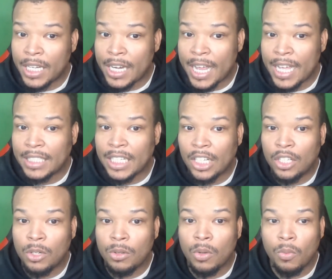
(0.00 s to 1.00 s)
days
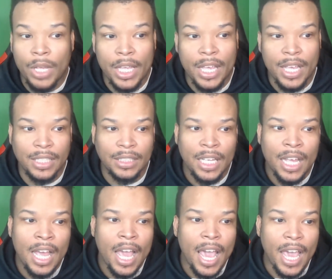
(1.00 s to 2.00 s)
include the weekends
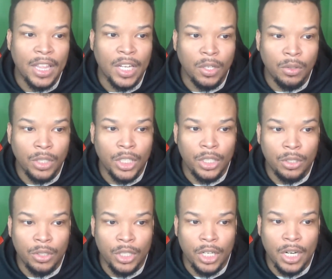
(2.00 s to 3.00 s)
and the Lunar New
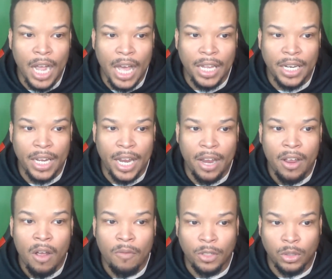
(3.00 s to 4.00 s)
Year holiday
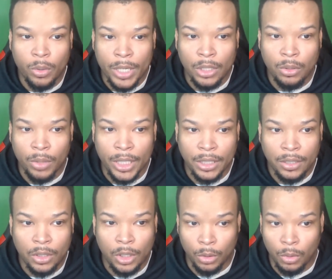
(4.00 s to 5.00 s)
for
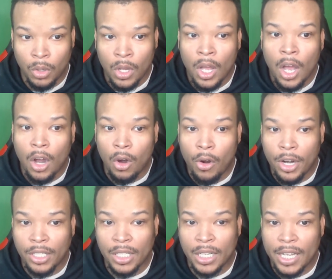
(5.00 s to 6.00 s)
2022, according to
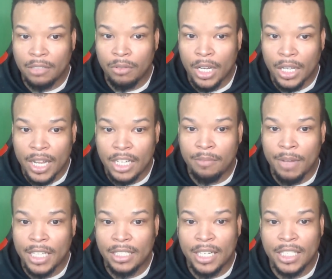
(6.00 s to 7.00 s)
the latest regulation by the
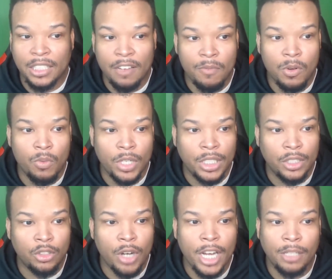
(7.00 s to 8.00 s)
Chinese government, which is
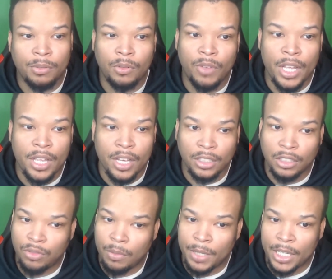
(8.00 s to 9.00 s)
trying to prevent youngsters
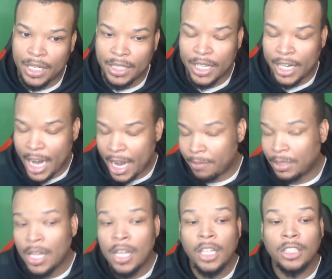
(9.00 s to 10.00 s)
from addicting games.
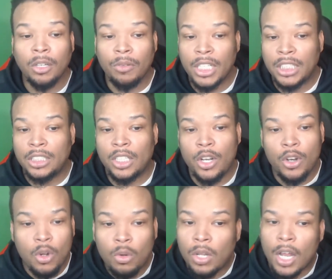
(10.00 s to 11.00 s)
So this is a
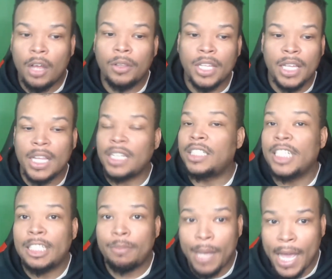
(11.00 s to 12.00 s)
new law thing that just
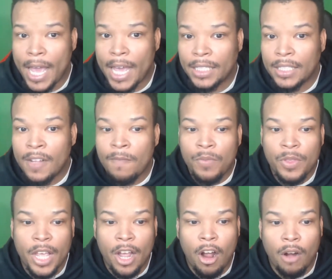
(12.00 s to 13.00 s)
passed that
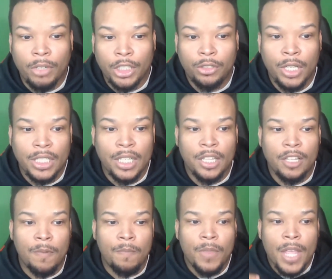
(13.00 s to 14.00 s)
are restricting
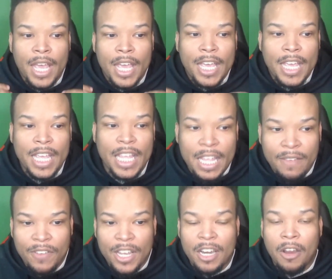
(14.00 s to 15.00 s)
them
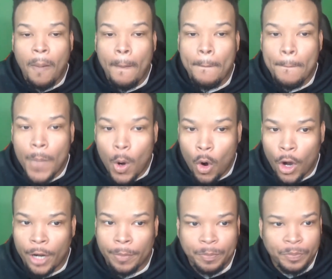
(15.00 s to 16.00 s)
even more.
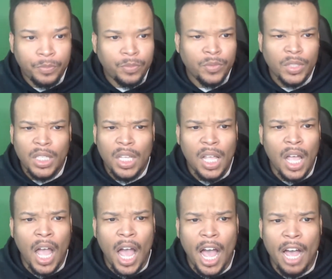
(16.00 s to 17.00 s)

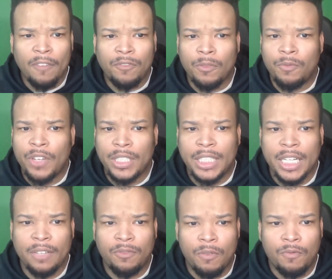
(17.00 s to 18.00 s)
From
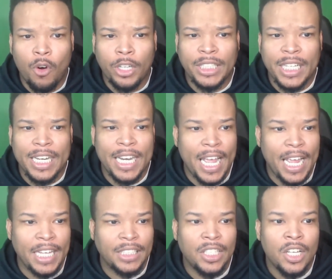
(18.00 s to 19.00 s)
14
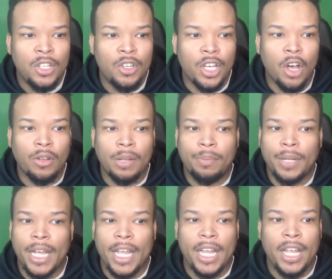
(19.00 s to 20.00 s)
days, you can only
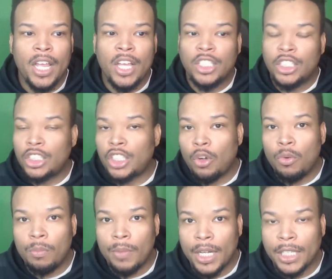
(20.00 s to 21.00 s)
play so
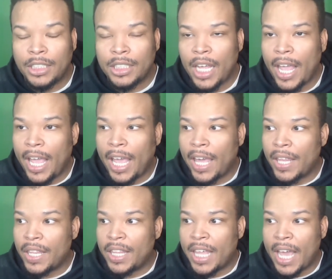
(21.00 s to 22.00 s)
much.
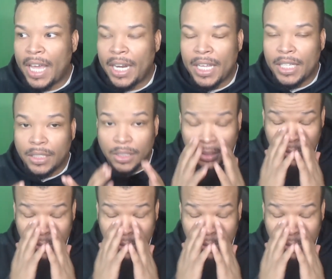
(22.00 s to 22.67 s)
And that is